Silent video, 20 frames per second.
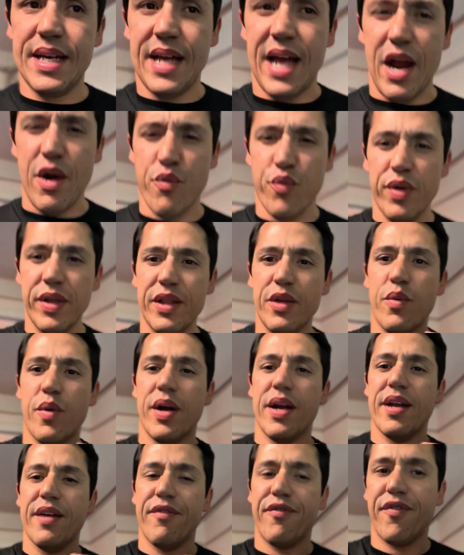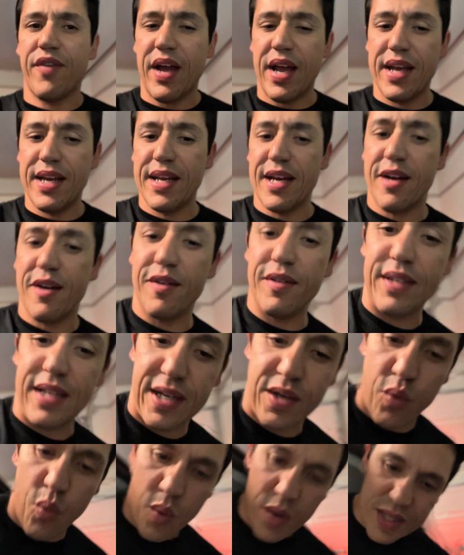I really want to find out,
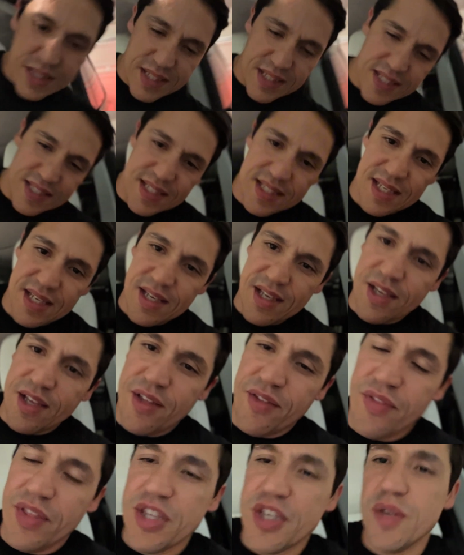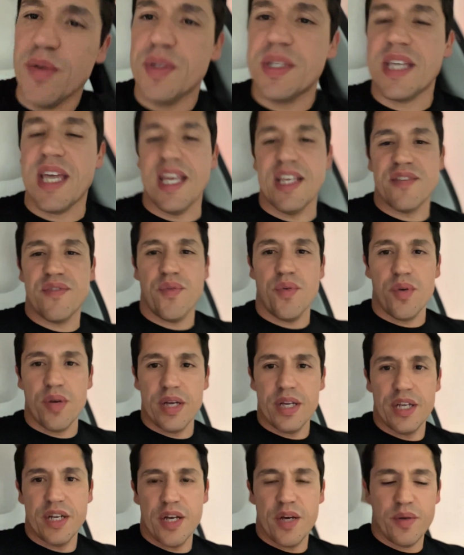like, what's the use case for
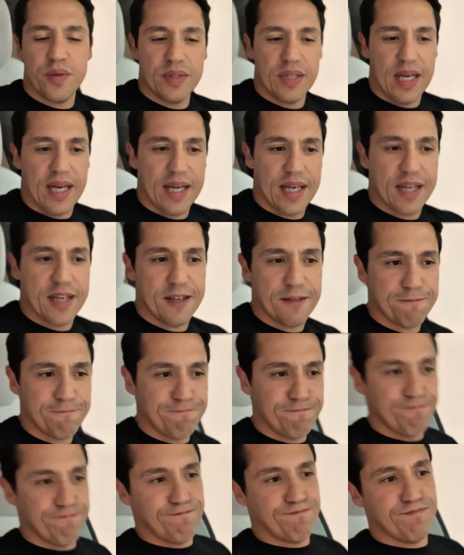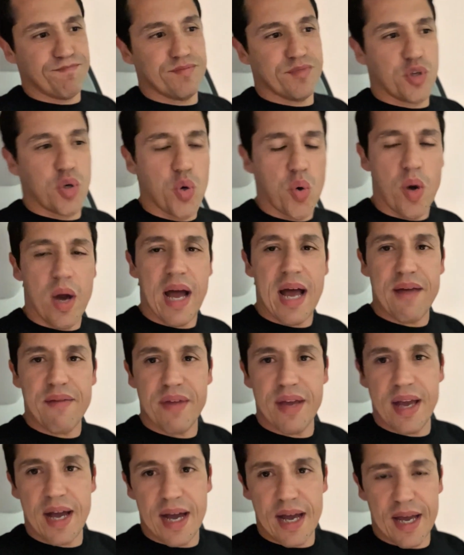it, you know? Like, cool, I have
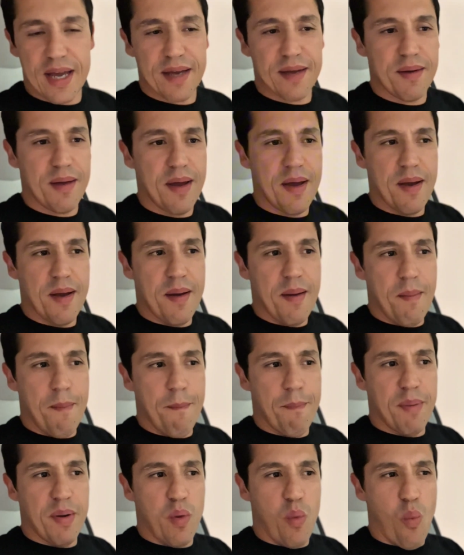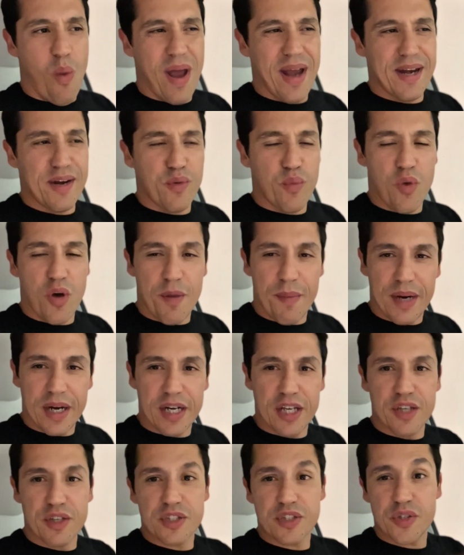AI, but when and where am I going
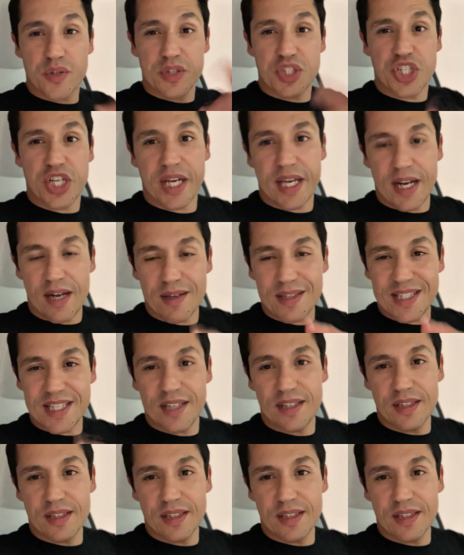to use it? So let's check it out, see how it